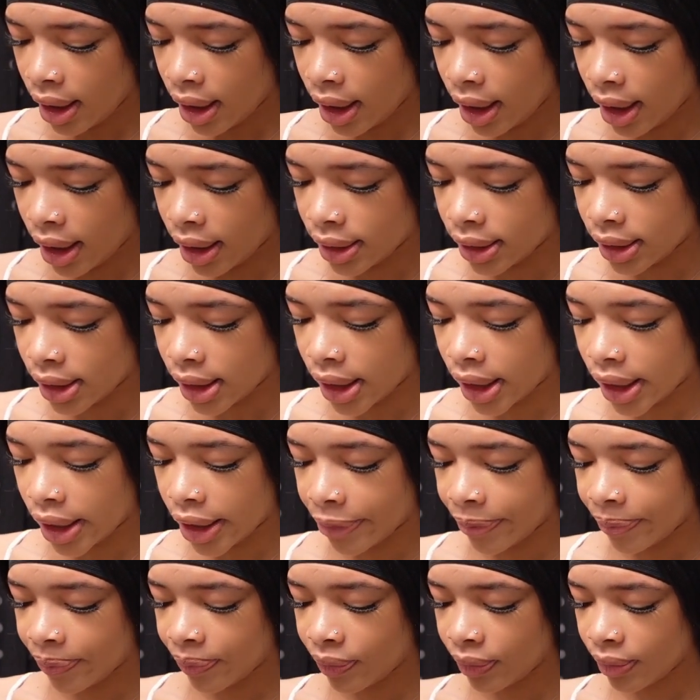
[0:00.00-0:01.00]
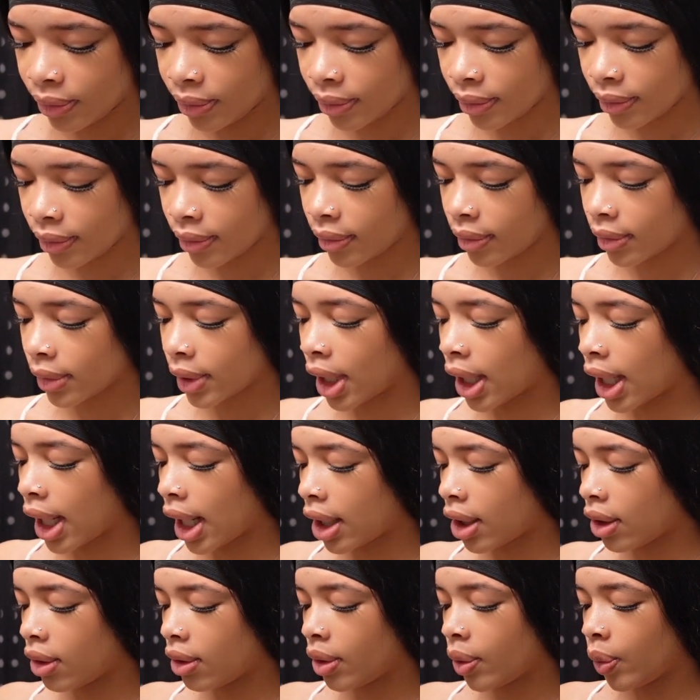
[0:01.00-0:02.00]
And then I
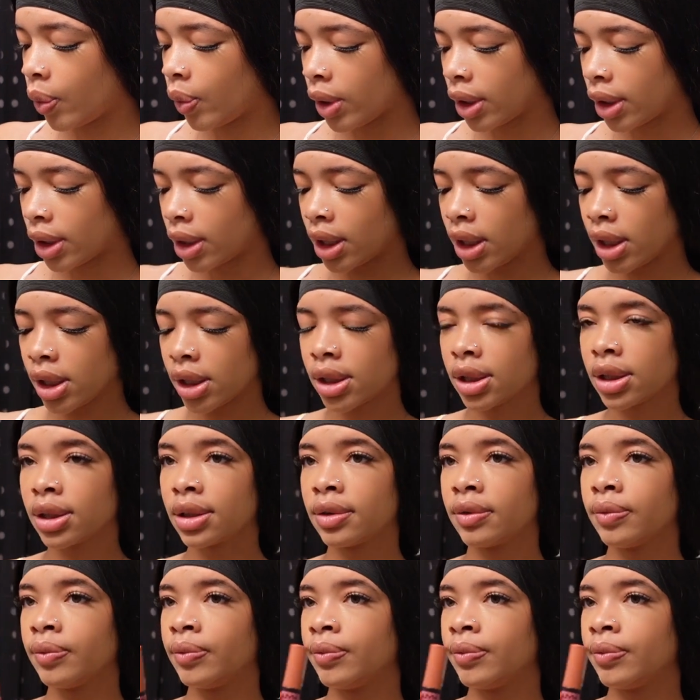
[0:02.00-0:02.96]
go with this.